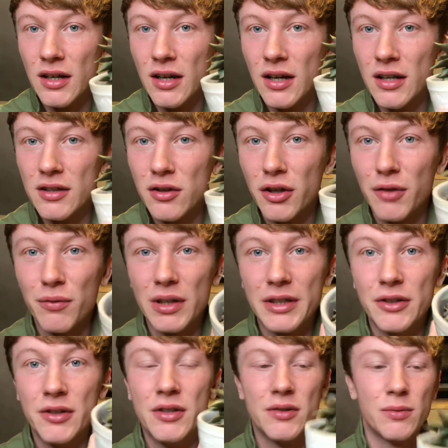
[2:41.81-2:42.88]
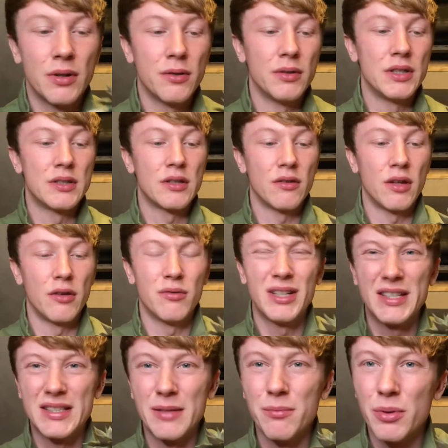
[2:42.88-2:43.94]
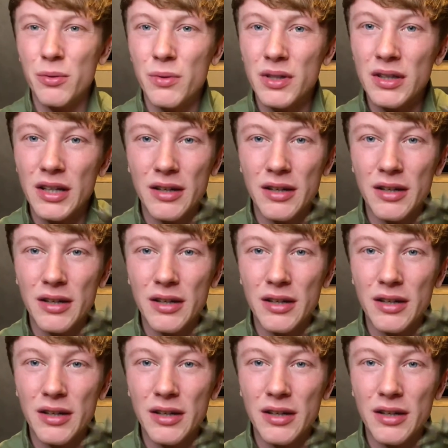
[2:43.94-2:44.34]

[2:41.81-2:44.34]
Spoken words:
It's looking really good as well. It's like a really simple one.